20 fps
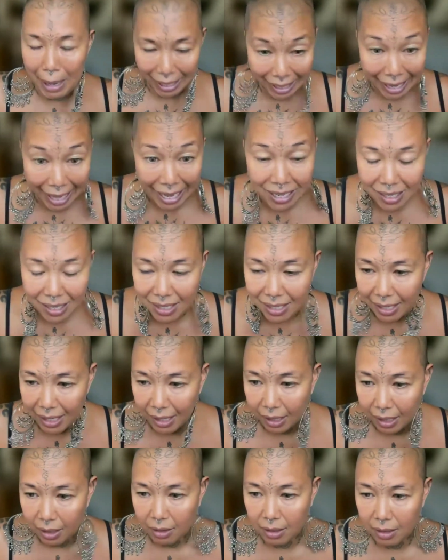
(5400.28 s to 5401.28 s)
a
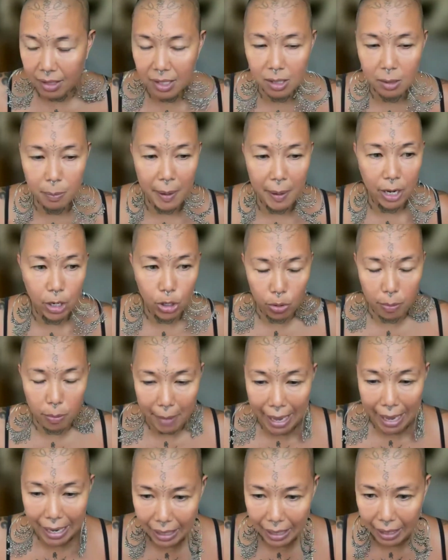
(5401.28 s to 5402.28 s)
legacy. This is about
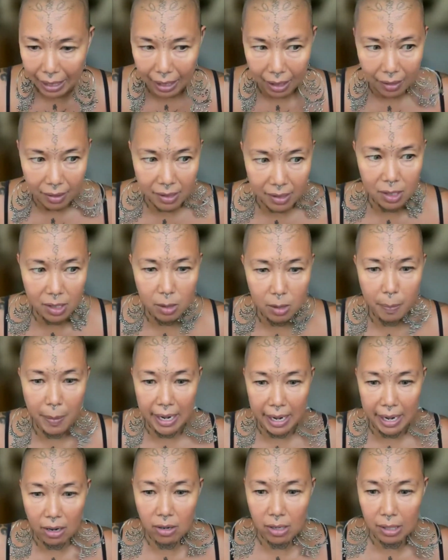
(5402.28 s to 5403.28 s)
humanity. This is
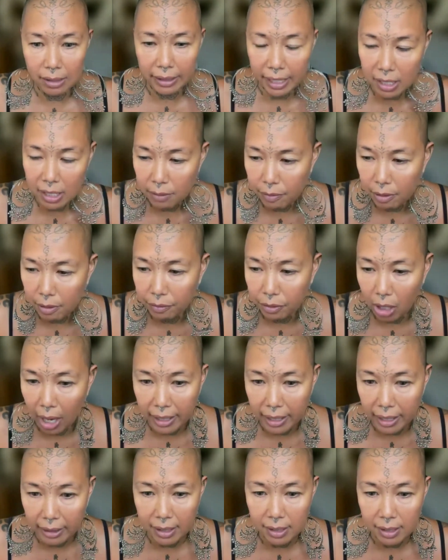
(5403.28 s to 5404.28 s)
about our collective of
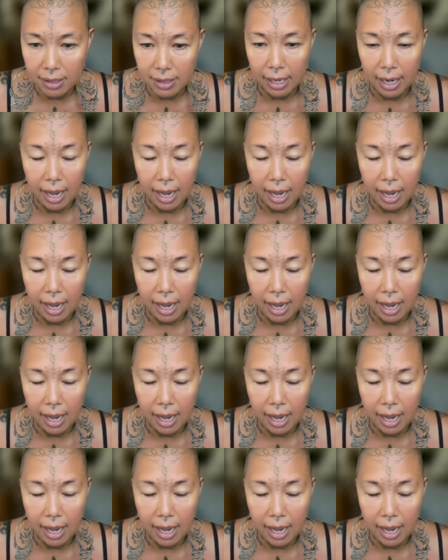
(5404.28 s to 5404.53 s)
light